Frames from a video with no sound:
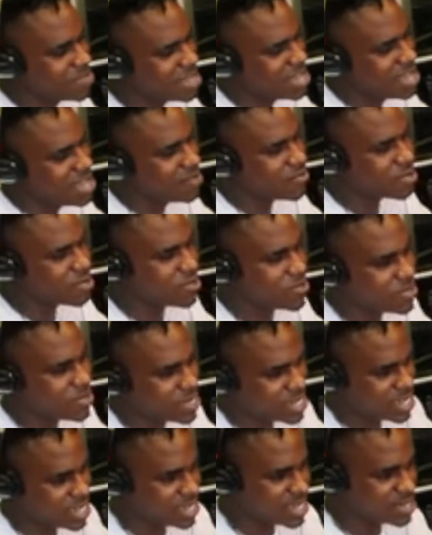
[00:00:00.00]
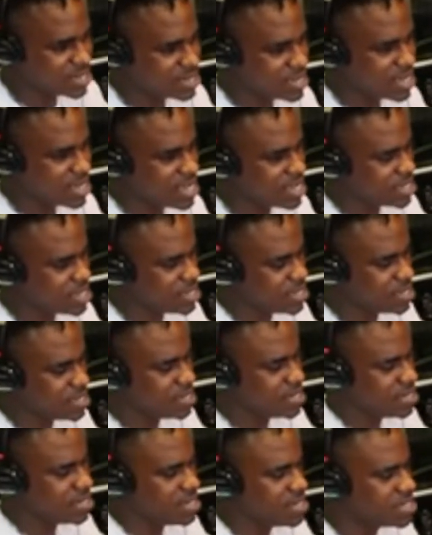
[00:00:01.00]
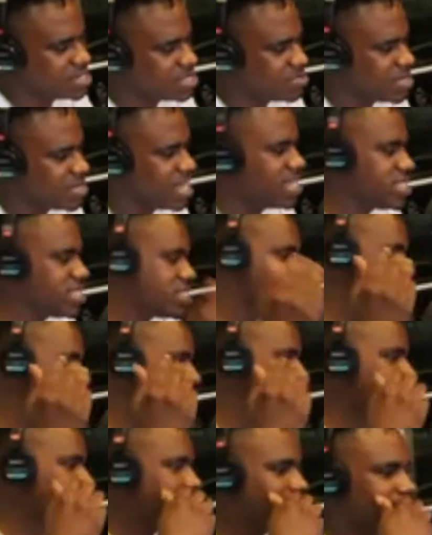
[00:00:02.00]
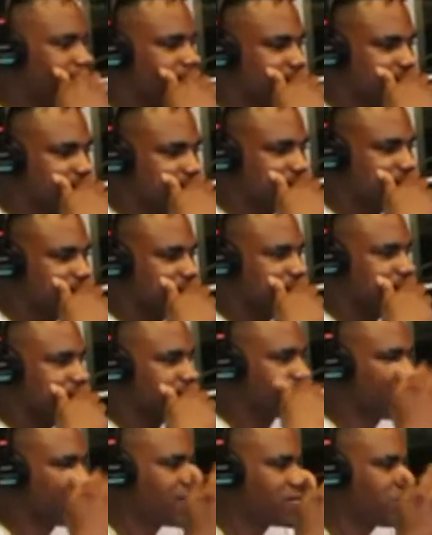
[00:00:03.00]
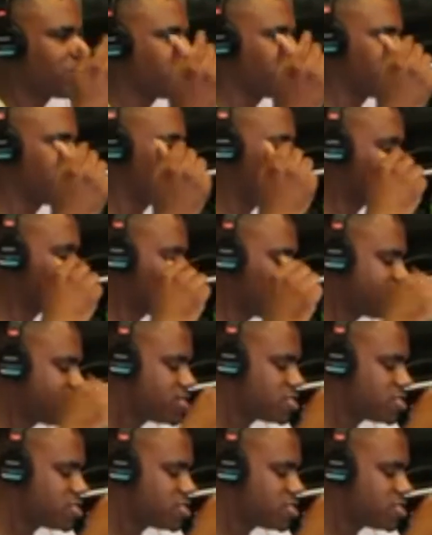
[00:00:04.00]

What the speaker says: I recorded Hector like it's kind of crazy because I was going through this same